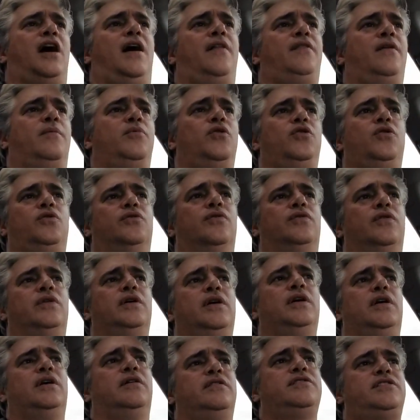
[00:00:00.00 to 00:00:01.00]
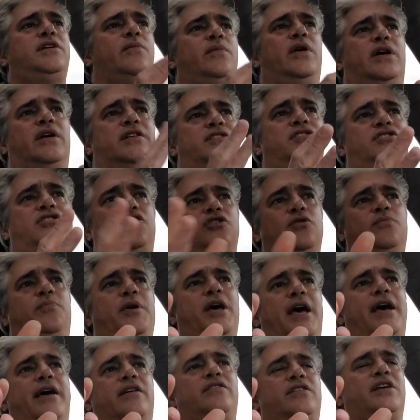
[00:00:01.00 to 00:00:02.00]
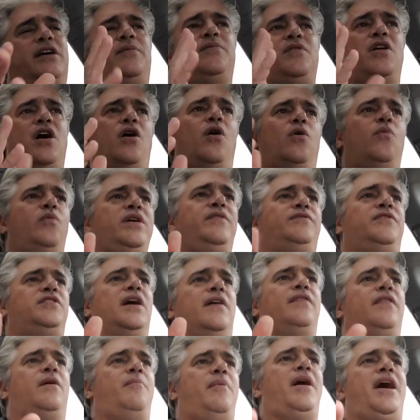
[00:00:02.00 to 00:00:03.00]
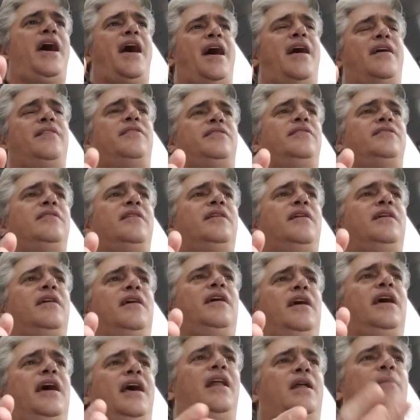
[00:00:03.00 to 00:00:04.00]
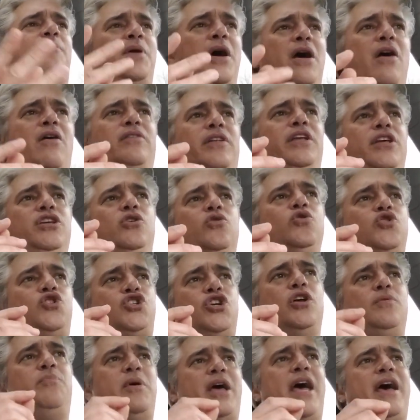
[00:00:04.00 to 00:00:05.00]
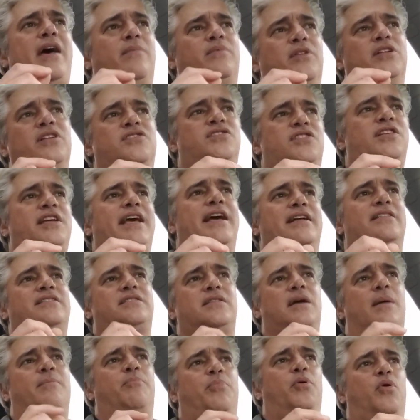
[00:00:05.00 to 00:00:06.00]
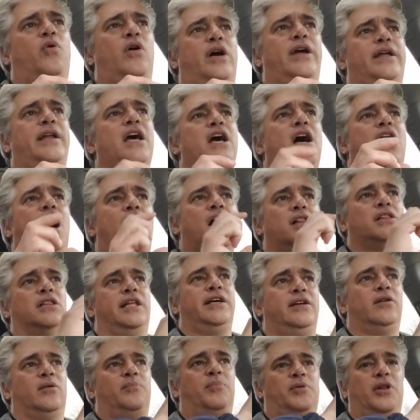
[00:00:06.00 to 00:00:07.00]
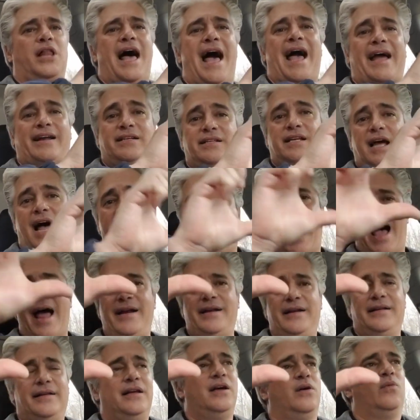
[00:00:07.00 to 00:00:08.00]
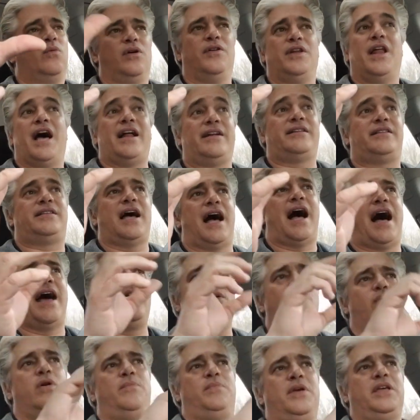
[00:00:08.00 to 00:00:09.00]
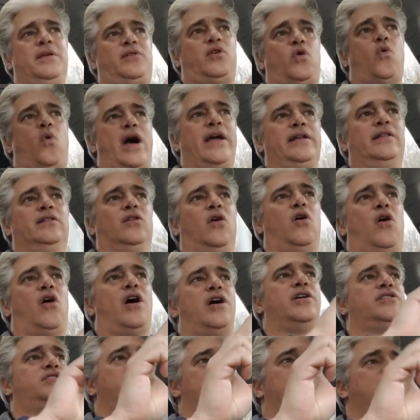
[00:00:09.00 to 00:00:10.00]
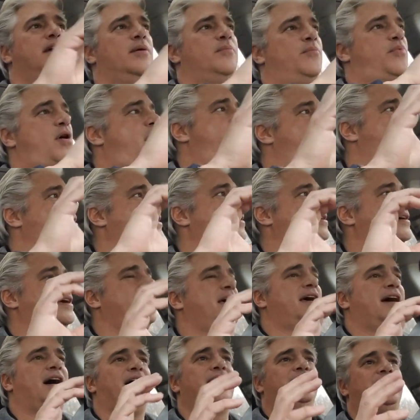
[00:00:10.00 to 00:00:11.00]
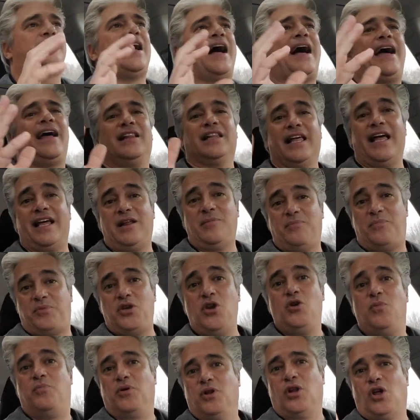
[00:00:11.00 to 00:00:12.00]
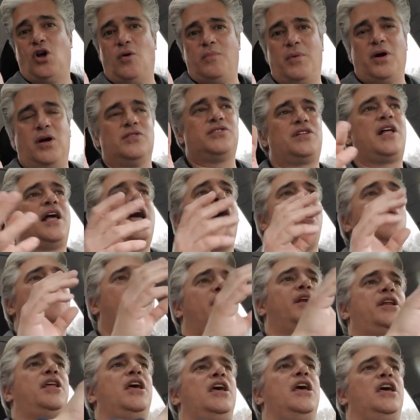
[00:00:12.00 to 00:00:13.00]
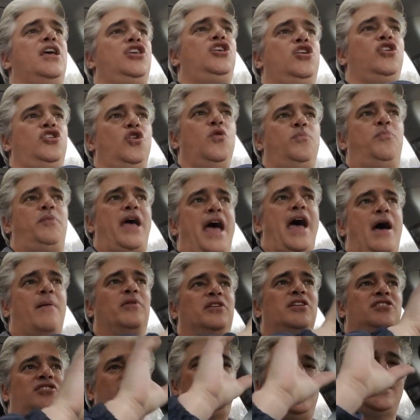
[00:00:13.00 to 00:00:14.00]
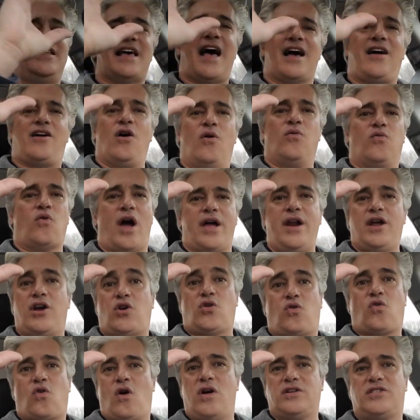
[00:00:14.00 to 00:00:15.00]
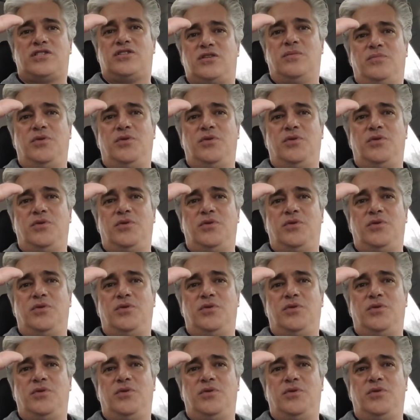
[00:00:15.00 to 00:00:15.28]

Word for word: on the moon? We say, well, it's too big. It's like, no, we've done the math. And apparently you should be able to see at some point a little black dot. Well, not dot, it would be quite large, probably a dilated pupil almost. But you, would be able to see that go right across the